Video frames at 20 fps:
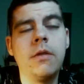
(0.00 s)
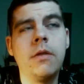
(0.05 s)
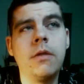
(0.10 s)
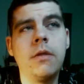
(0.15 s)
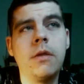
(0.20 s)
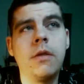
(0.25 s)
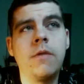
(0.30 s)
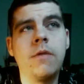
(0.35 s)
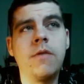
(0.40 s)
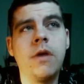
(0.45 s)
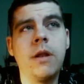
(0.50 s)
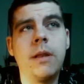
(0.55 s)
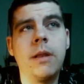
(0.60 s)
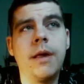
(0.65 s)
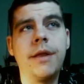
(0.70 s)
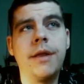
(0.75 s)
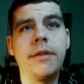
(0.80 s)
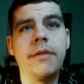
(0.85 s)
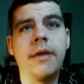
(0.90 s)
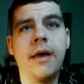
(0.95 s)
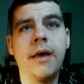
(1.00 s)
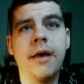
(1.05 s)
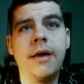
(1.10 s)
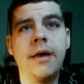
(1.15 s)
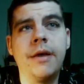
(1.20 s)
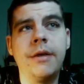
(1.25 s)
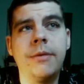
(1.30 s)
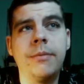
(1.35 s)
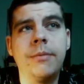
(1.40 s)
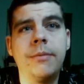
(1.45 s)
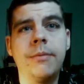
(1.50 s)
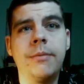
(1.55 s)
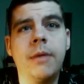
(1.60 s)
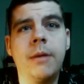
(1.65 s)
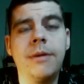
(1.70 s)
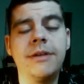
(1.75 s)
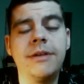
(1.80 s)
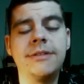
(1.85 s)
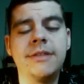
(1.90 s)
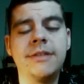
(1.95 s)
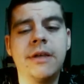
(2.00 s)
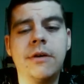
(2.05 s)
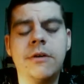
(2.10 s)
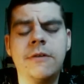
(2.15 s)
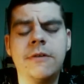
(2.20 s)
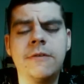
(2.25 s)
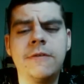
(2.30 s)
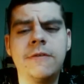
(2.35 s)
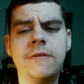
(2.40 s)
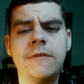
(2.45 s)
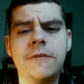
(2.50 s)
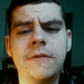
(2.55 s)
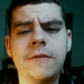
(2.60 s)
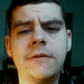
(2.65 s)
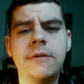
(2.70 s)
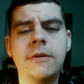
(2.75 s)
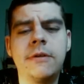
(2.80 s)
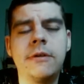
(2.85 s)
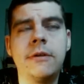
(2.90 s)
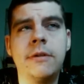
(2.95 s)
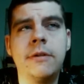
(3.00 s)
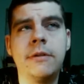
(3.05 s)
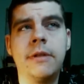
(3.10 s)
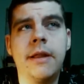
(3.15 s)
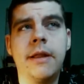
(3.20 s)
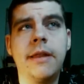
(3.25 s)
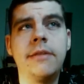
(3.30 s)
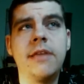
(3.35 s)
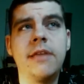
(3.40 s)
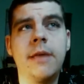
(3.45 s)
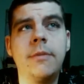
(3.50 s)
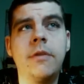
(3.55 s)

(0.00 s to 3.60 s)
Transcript: I've had a lot of time by myself, a lot of time to